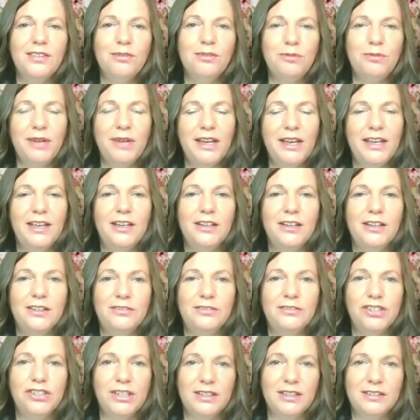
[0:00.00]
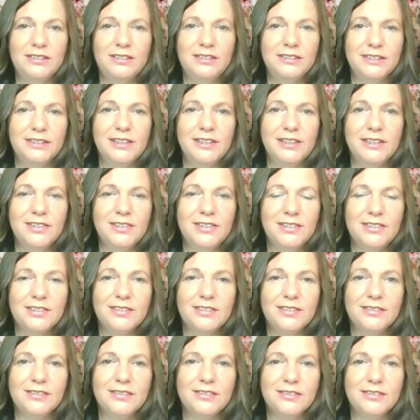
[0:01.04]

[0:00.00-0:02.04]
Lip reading: the way of gentleness.